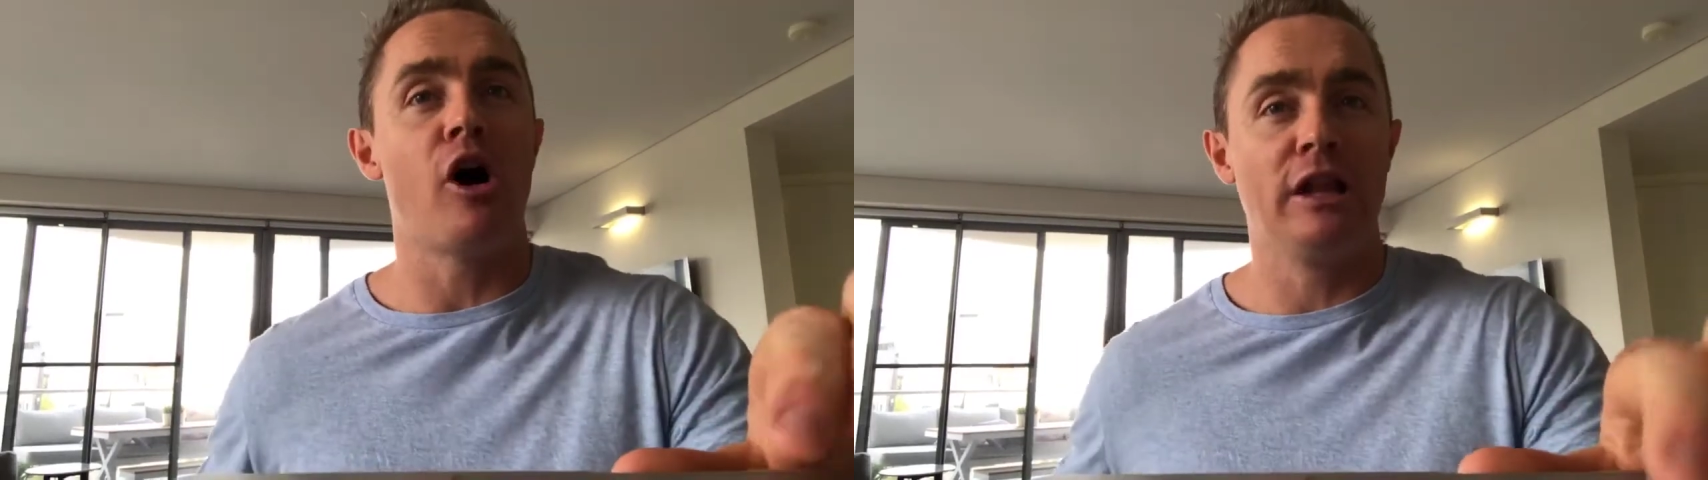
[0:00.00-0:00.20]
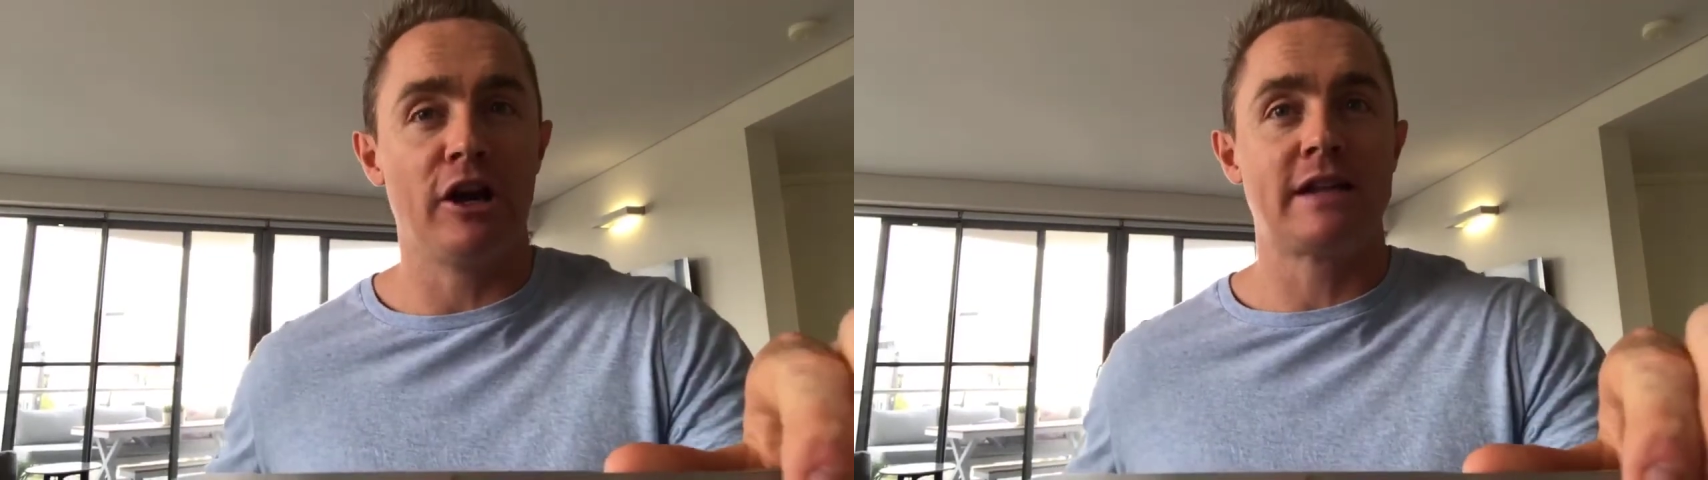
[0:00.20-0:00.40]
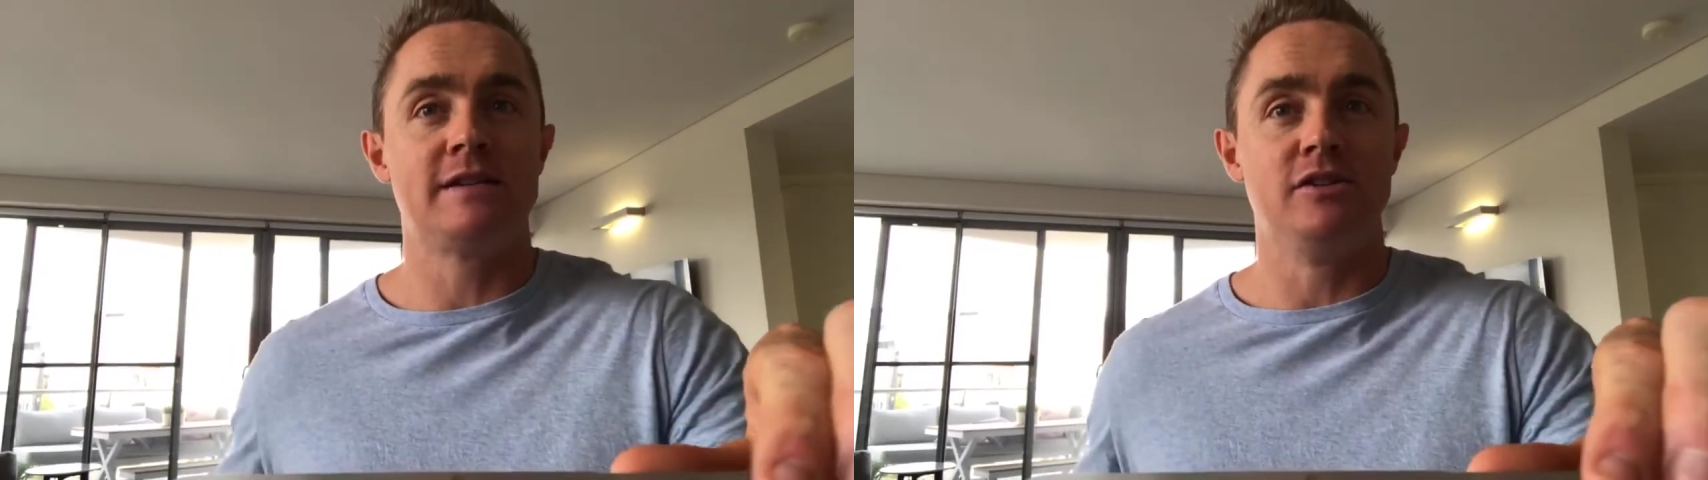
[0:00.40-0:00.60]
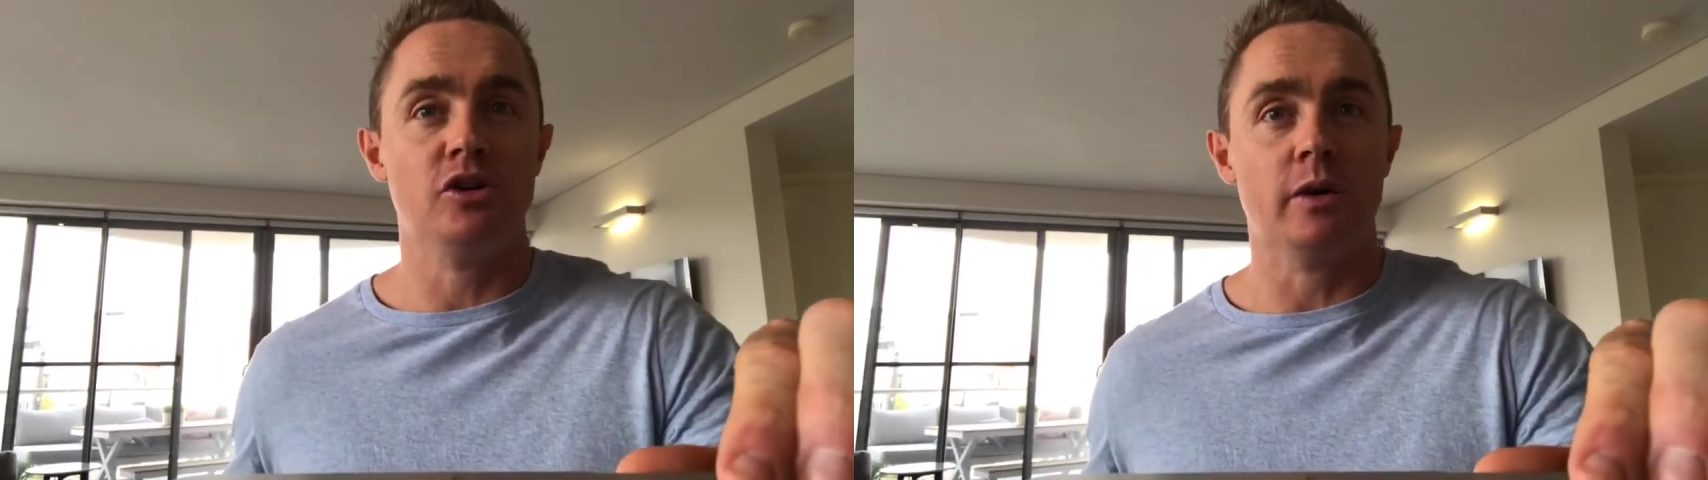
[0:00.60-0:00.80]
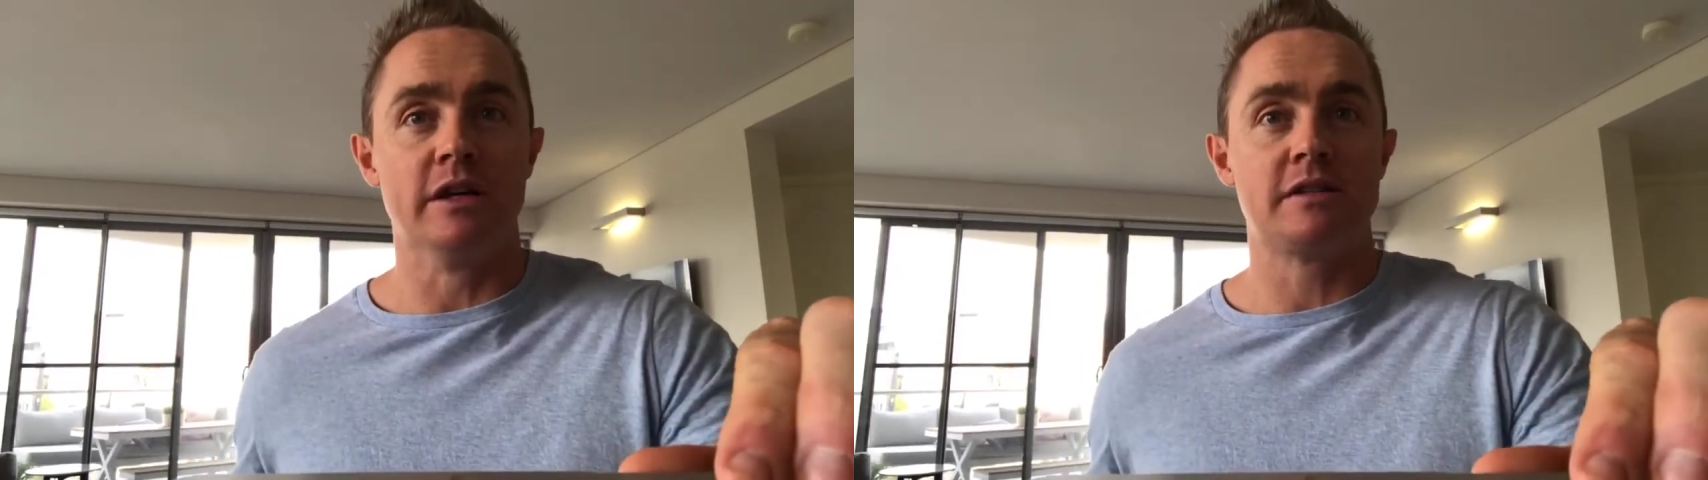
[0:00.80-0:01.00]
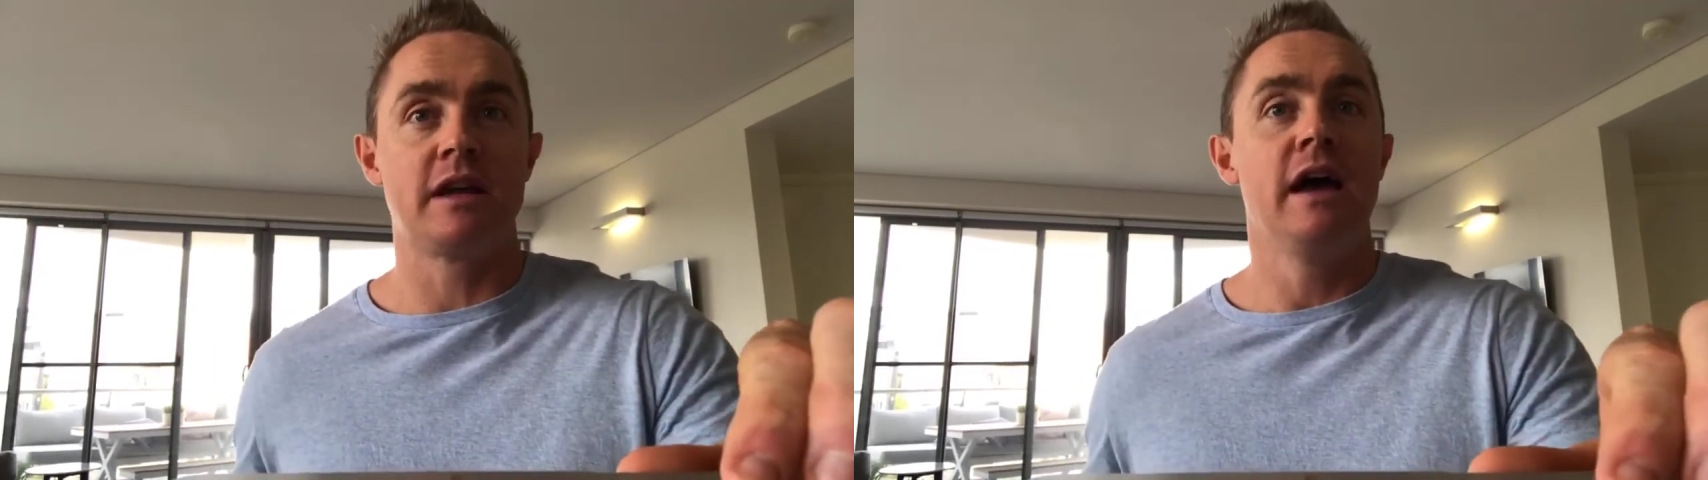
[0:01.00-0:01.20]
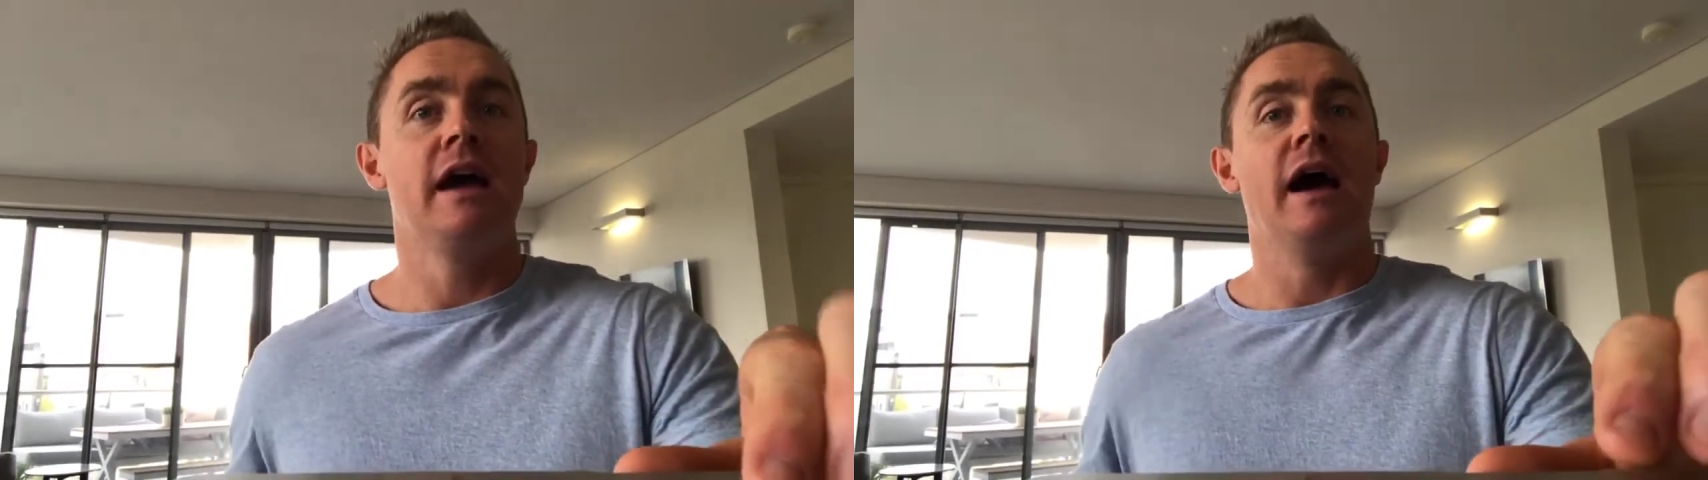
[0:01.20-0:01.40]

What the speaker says: I like Todoist.